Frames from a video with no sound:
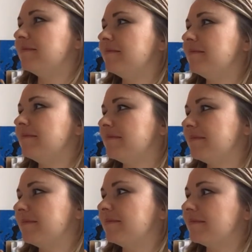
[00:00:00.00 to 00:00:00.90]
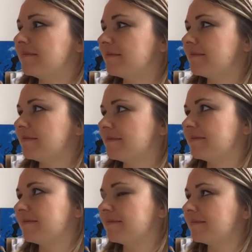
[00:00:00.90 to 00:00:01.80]

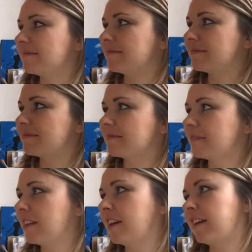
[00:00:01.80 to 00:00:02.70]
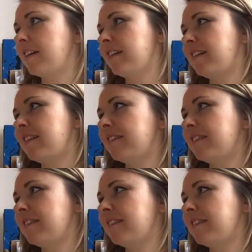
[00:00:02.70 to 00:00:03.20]
(silent)